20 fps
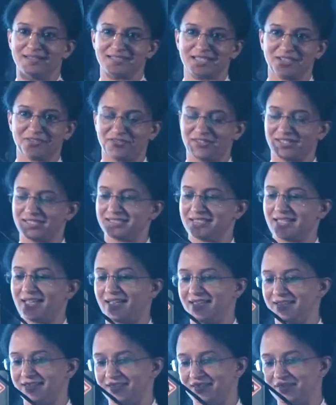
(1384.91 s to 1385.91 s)
suffix
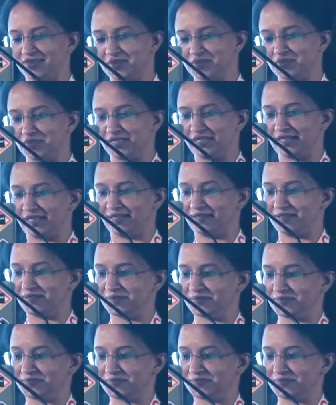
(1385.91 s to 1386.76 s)
at the end.